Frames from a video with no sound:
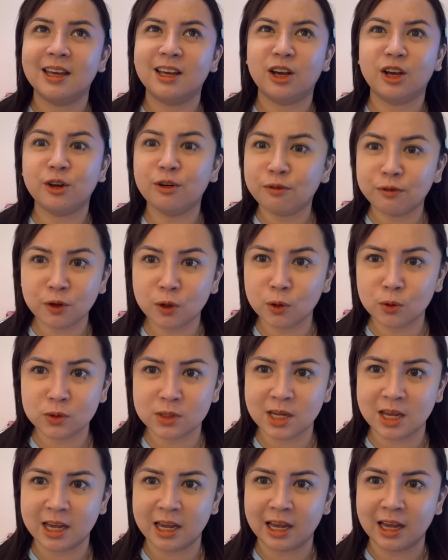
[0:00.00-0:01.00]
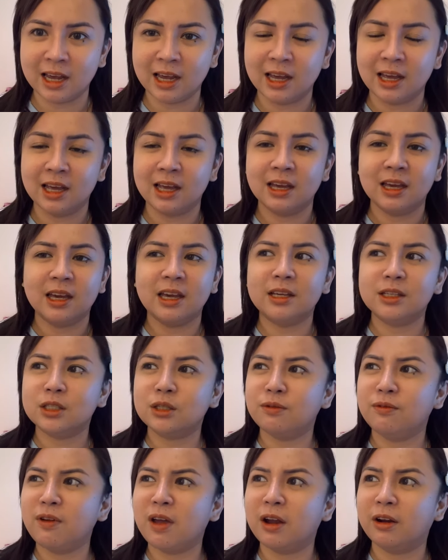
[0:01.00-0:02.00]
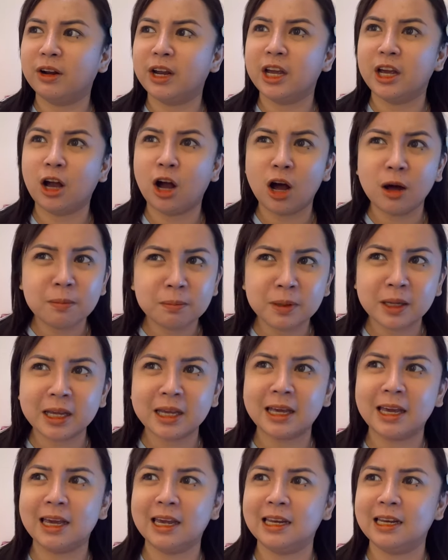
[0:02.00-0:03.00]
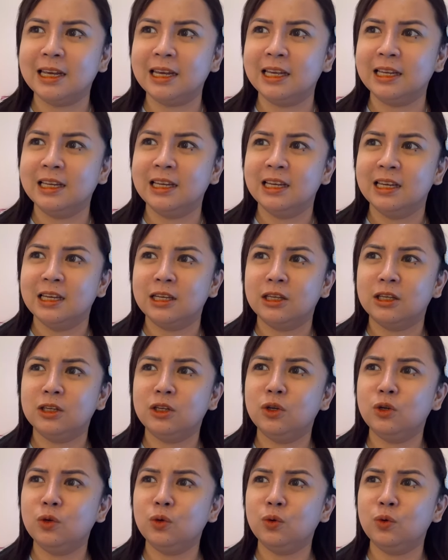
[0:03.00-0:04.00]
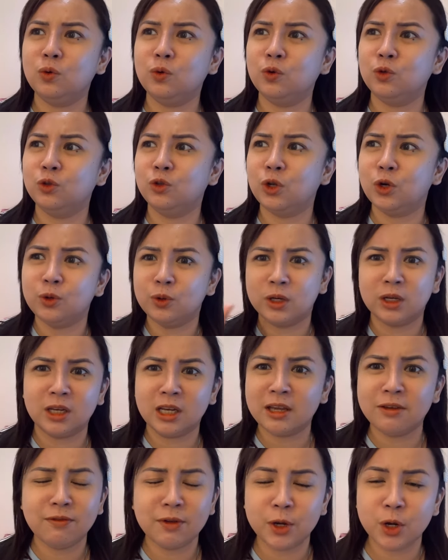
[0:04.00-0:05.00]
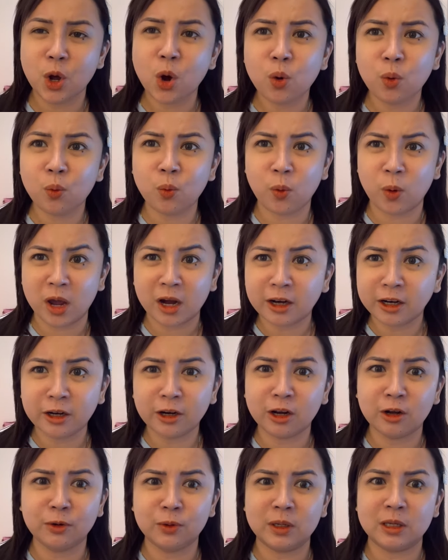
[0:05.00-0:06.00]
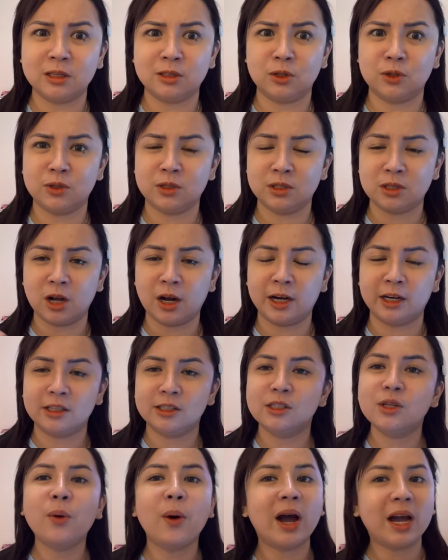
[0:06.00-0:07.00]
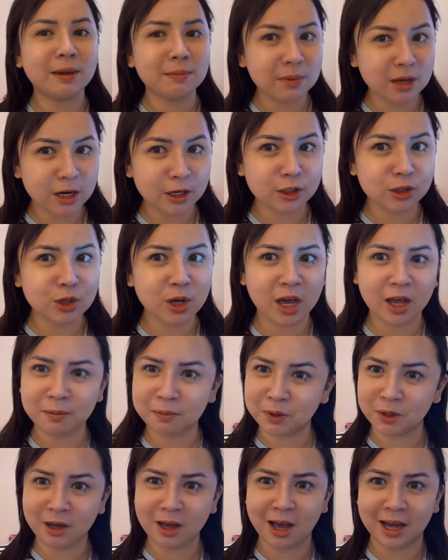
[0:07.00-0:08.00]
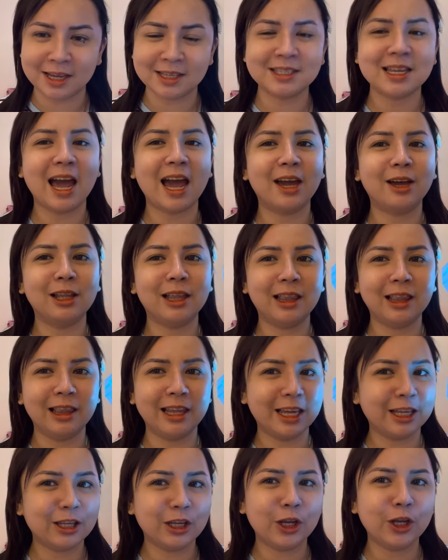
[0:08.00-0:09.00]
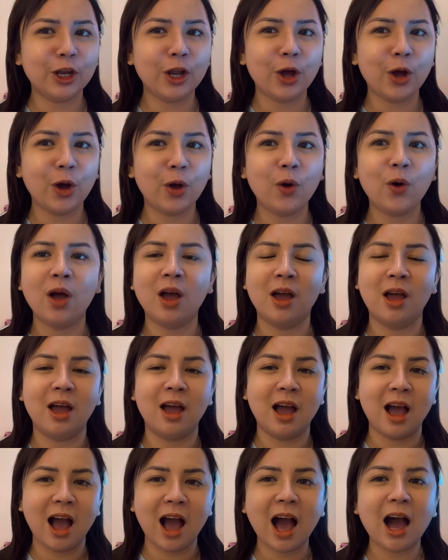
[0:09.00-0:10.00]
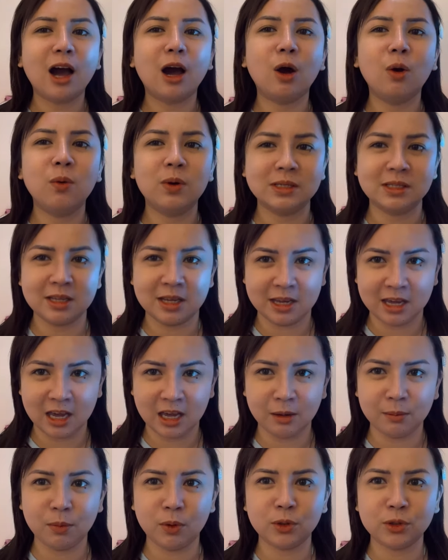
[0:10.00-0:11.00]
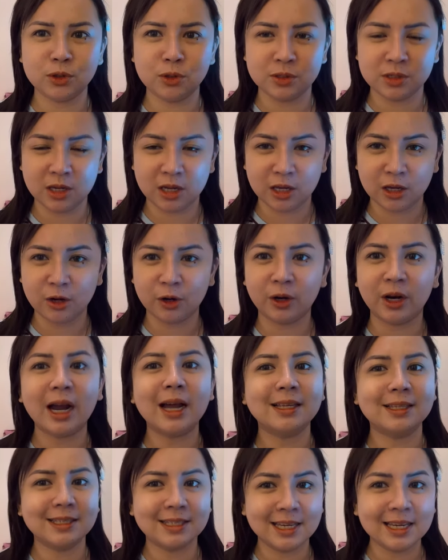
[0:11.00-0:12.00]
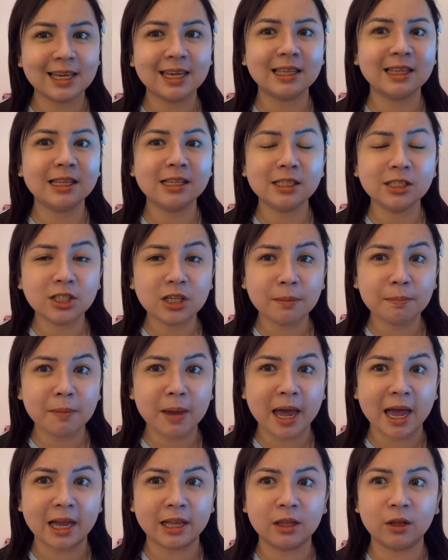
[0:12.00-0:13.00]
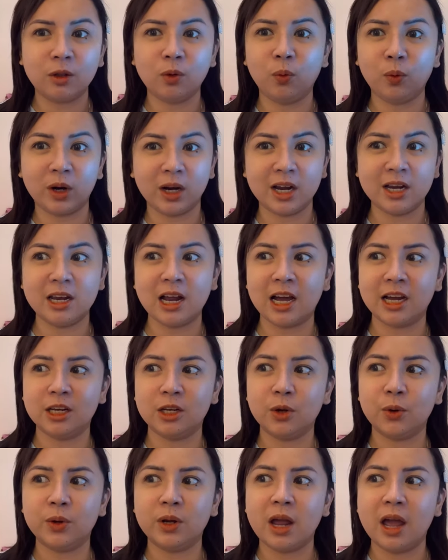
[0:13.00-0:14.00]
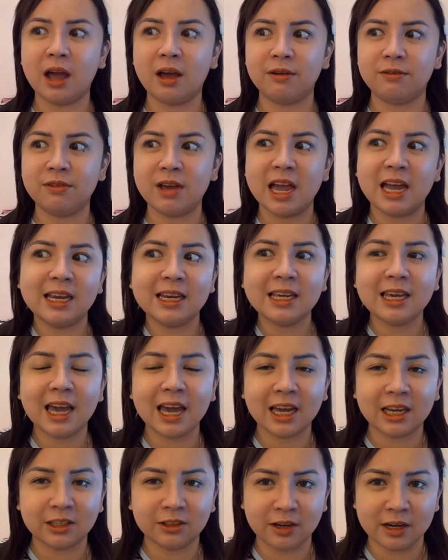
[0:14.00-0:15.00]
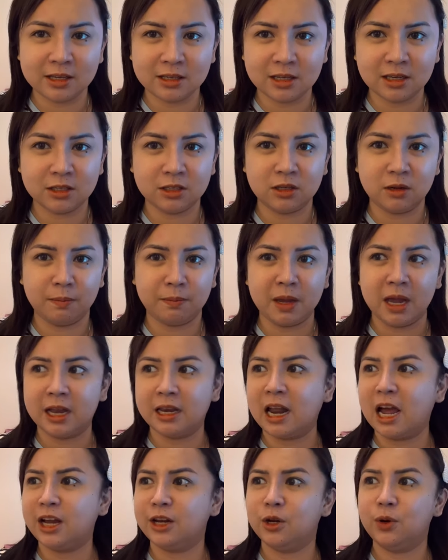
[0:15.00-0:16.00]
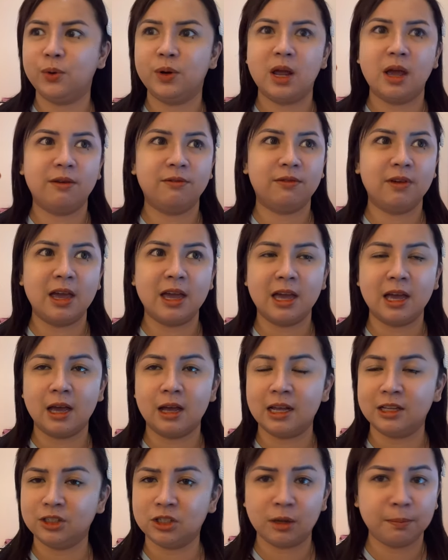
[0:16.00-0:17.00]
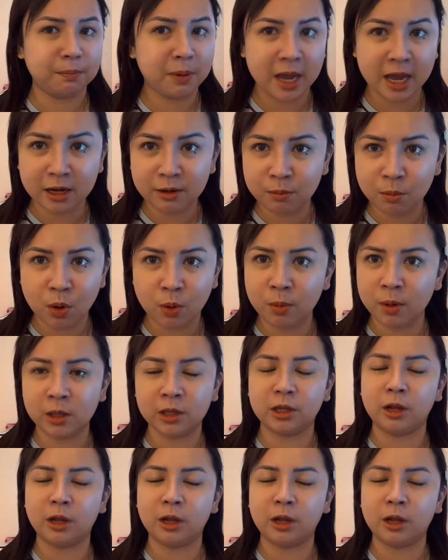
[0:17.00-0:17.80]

confusing. It's very complicated. You don't even know where you're going to start. So I'm here to help you guys. I'll let you know how was I able to secure a ticket in Japan wherein I don't have any address in Japan. I don't have Japan mobile